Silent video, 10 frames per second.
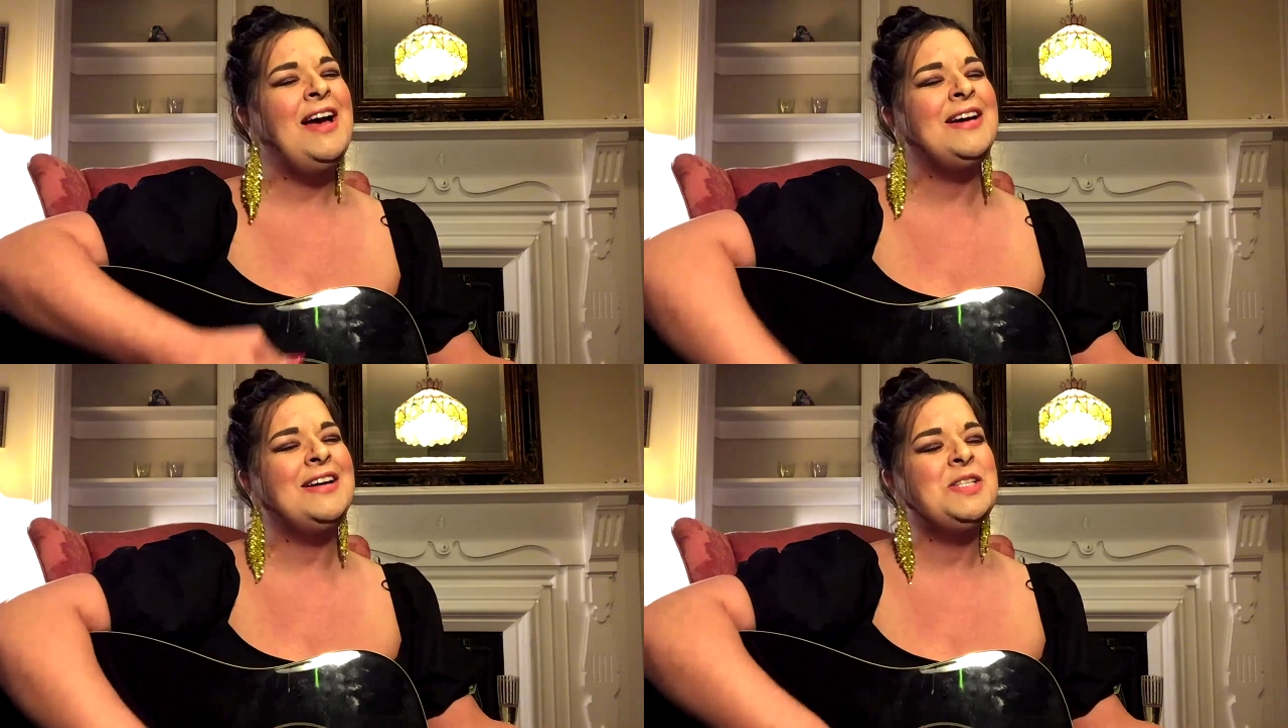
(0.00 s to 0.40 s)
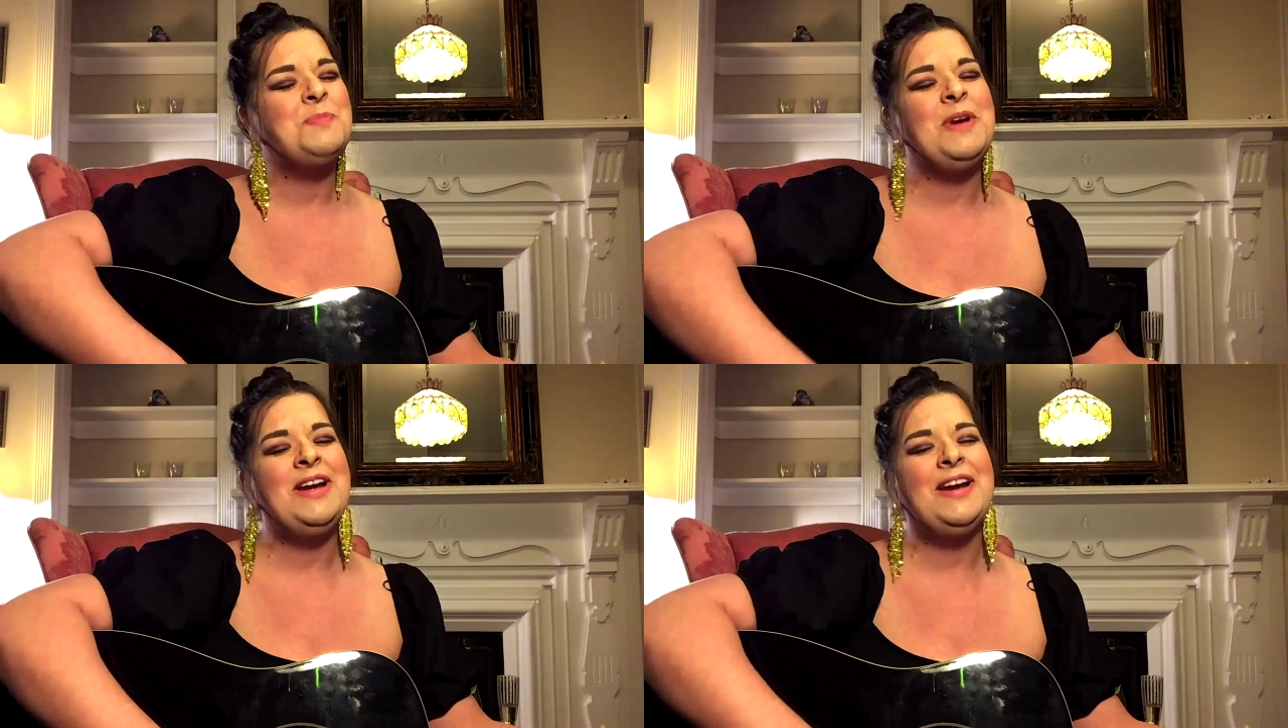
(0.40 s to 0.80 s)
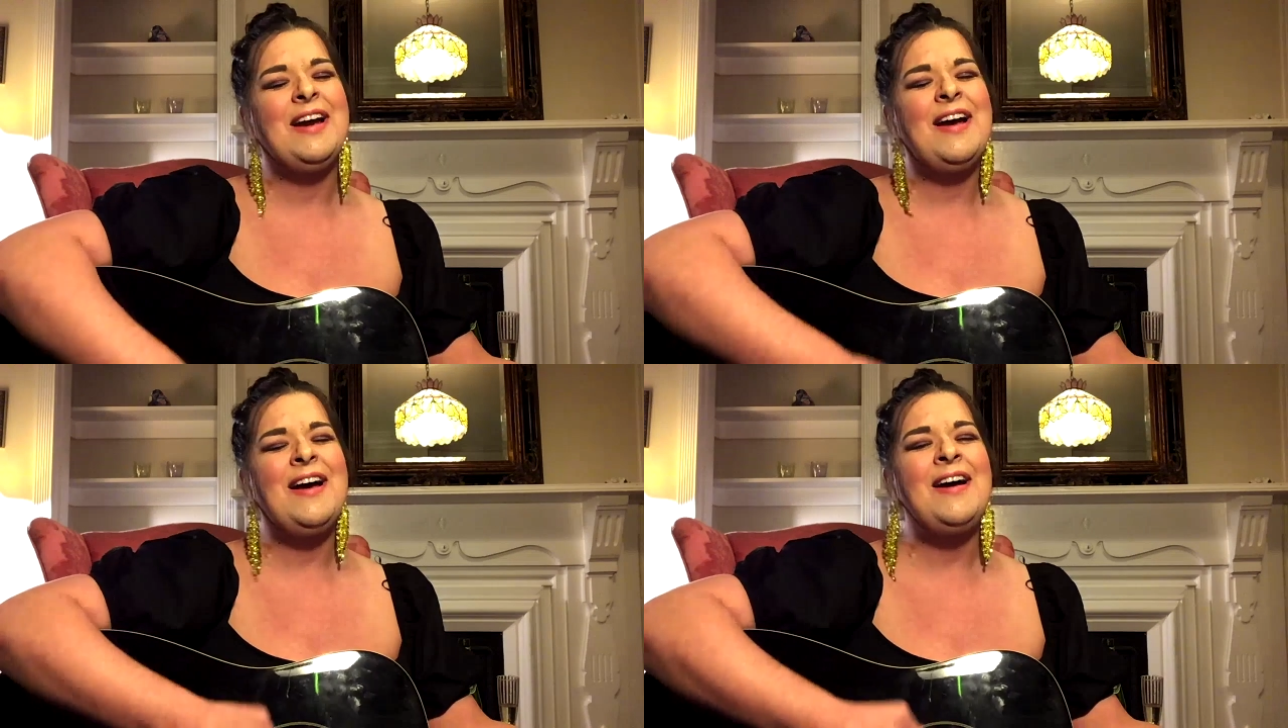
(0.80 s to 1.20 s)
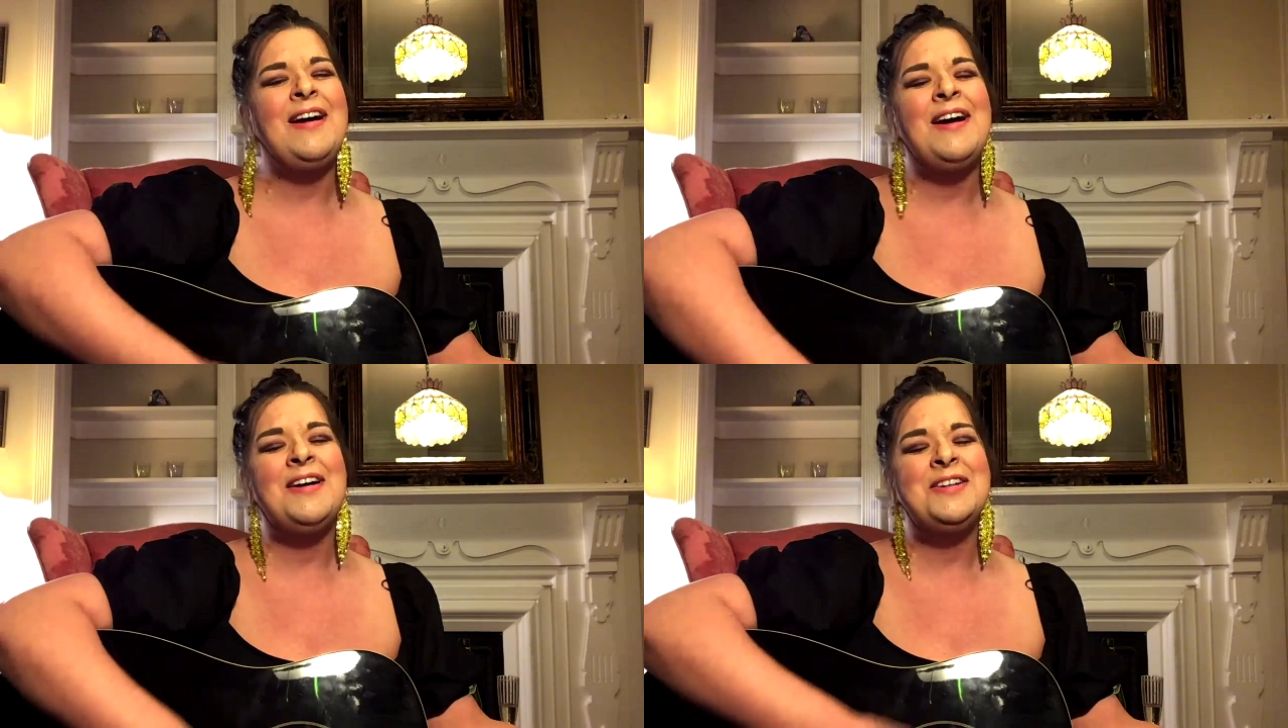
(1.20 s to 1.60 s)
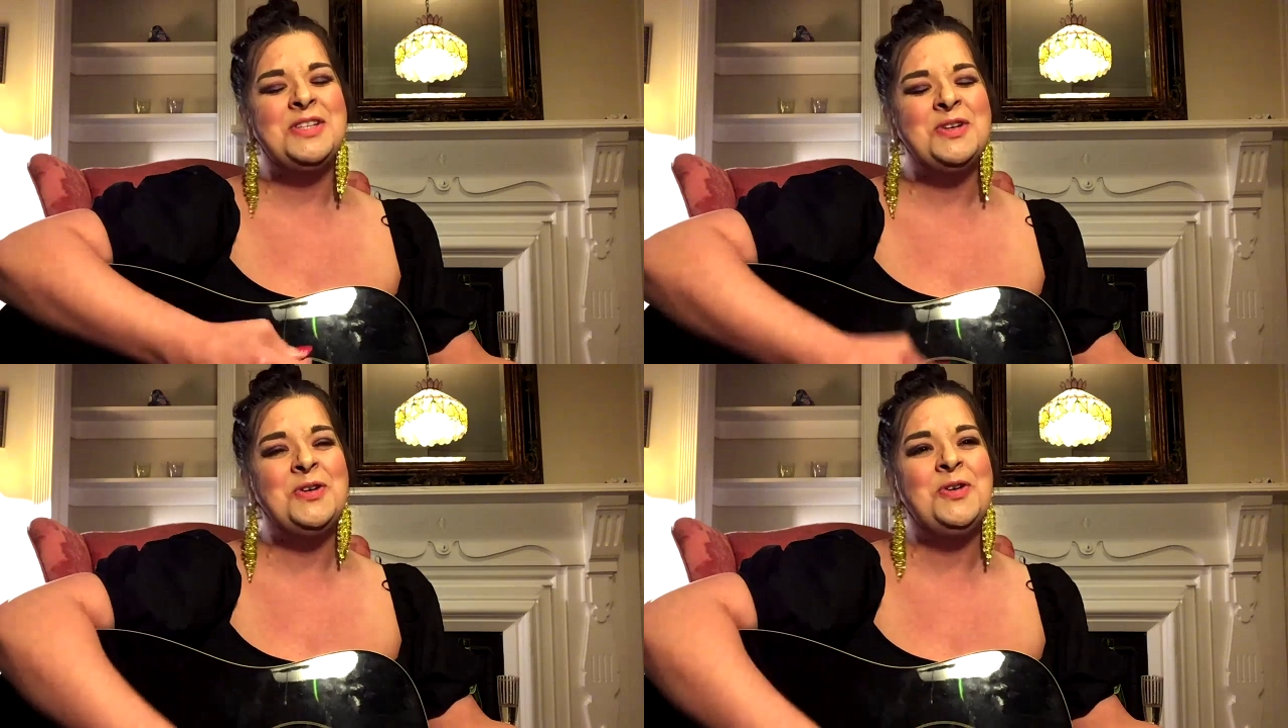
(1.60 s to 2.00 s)
begun to
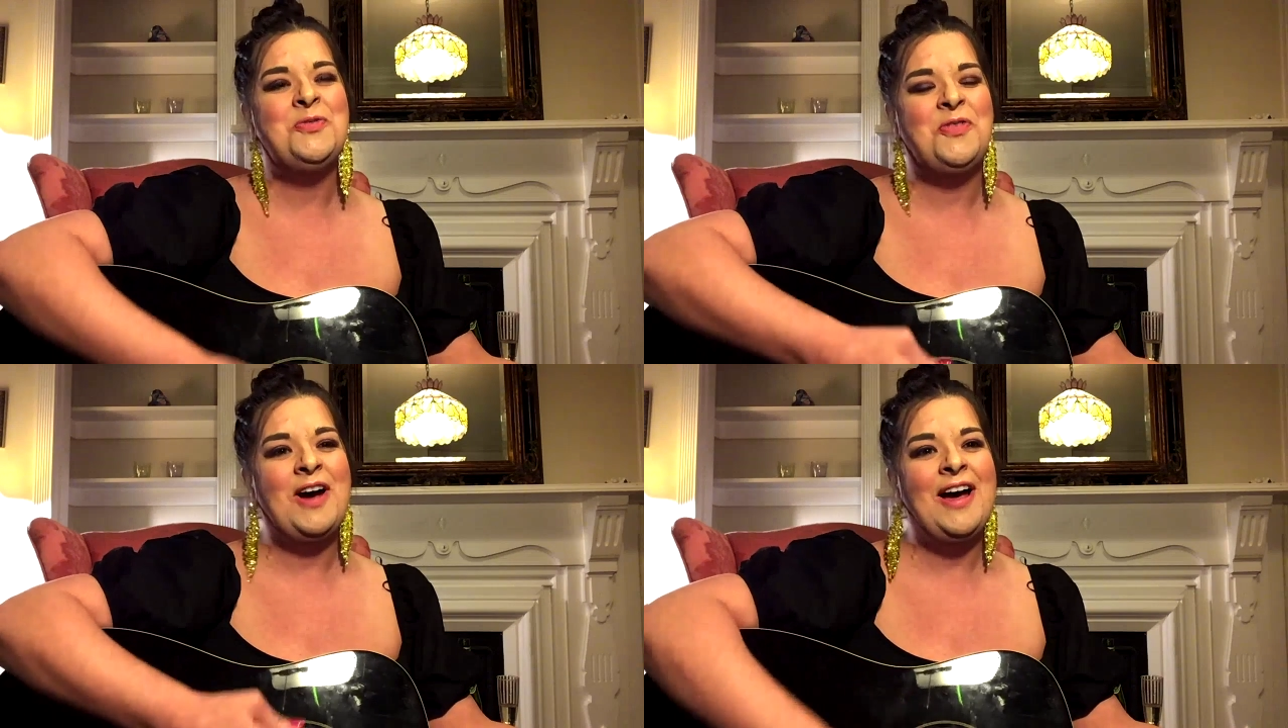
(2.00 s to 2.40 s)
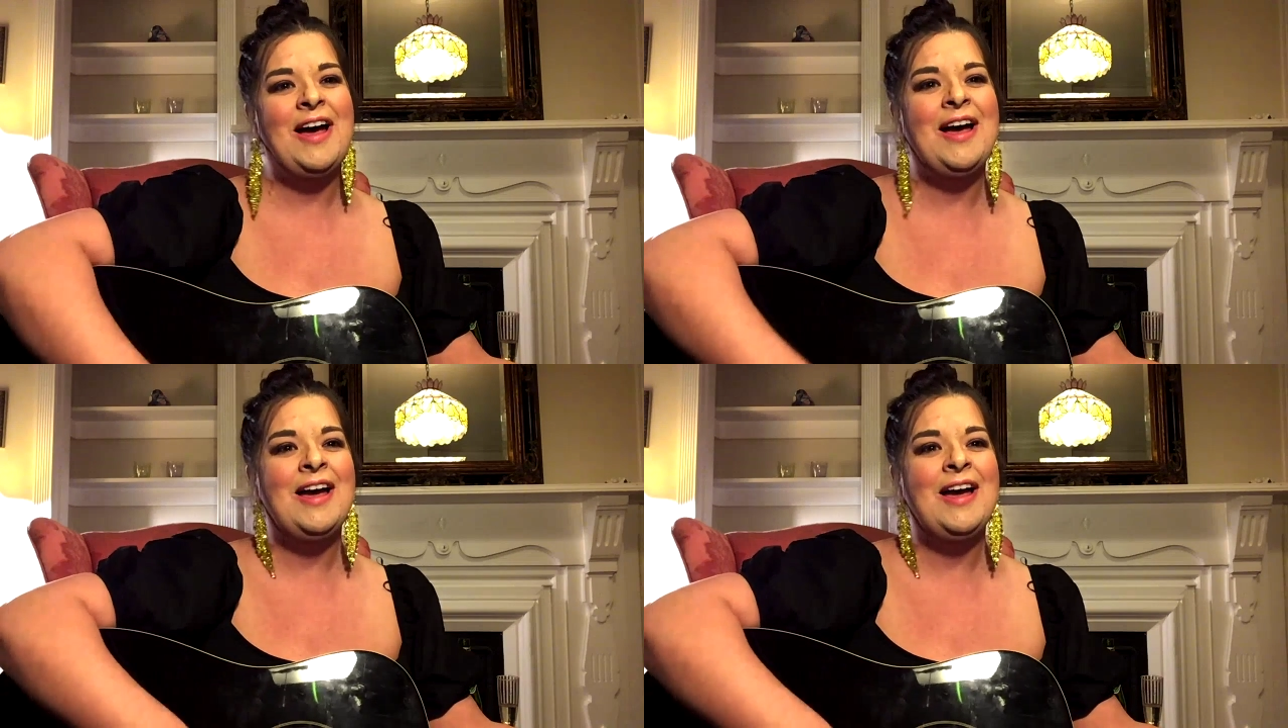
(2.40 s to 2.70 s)
fight.